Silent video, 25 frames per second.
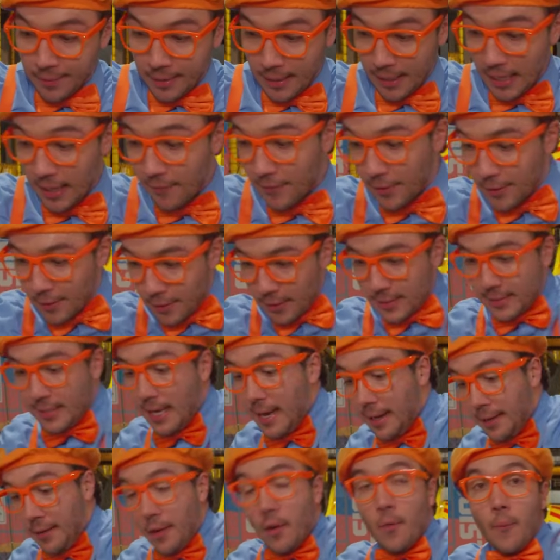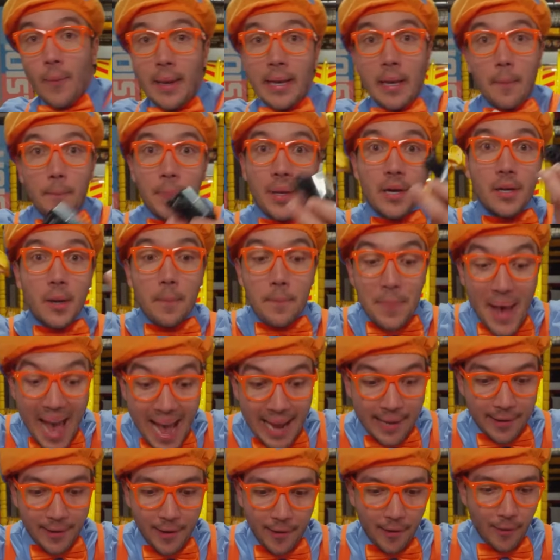it even looks like we could build a
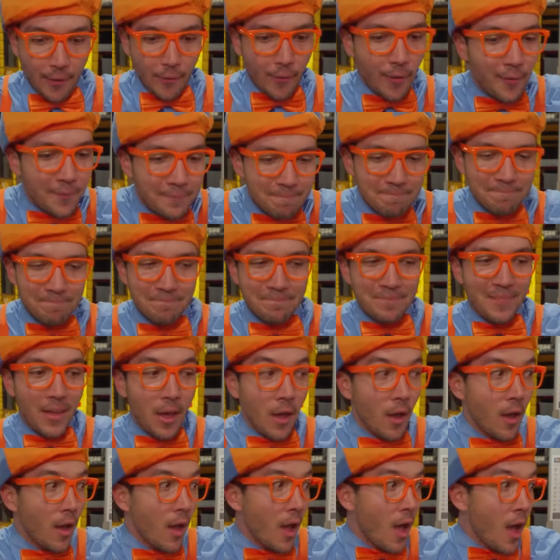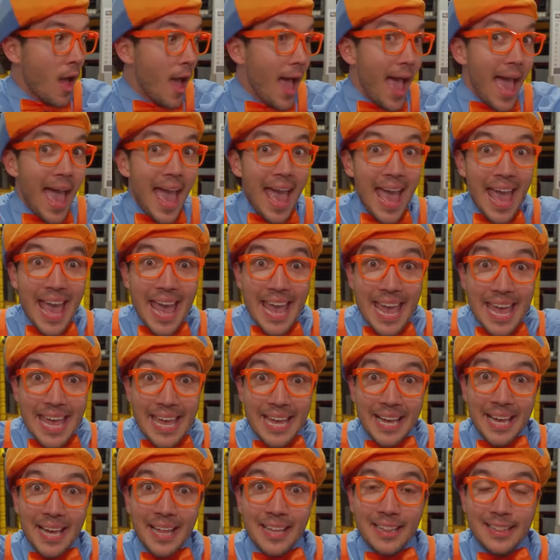backhoe. Hey,
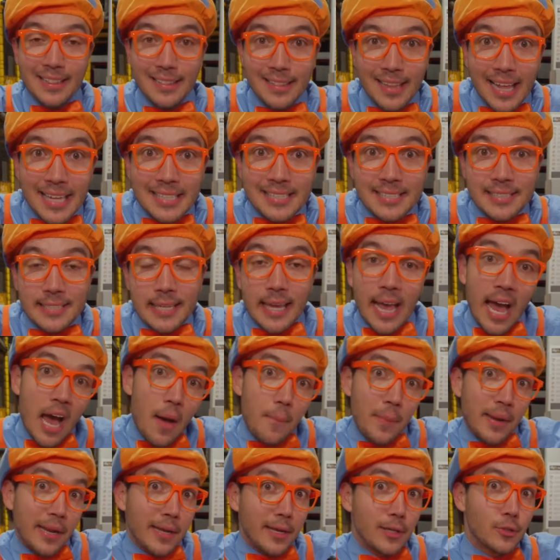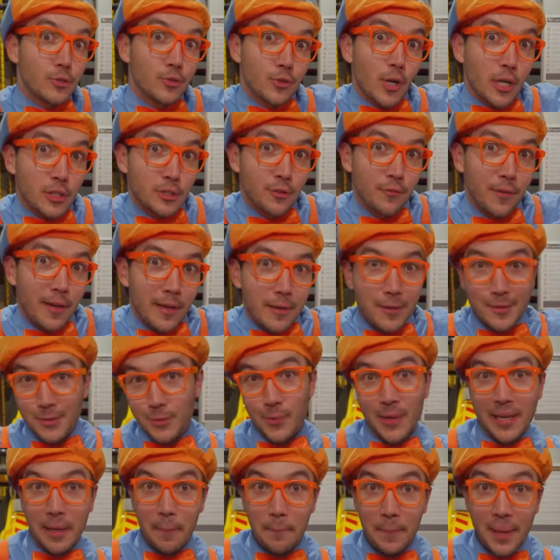let's see how many construction vehicles we
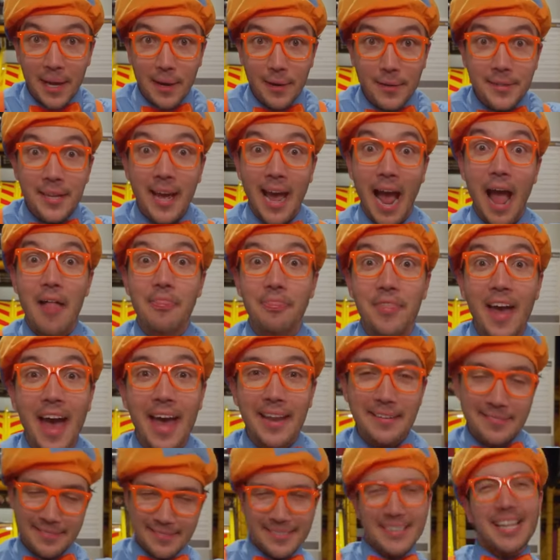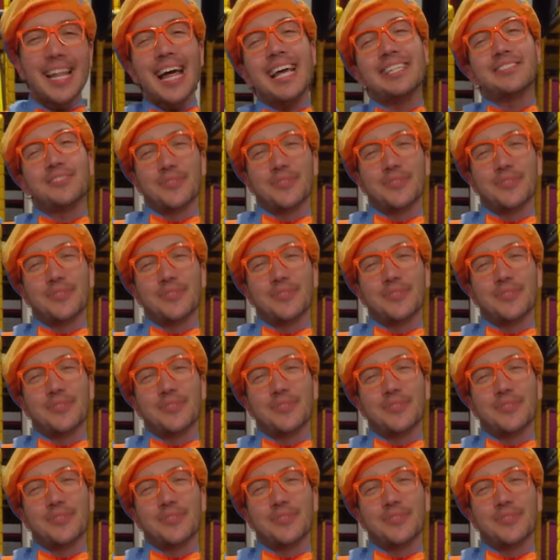can build, and then let's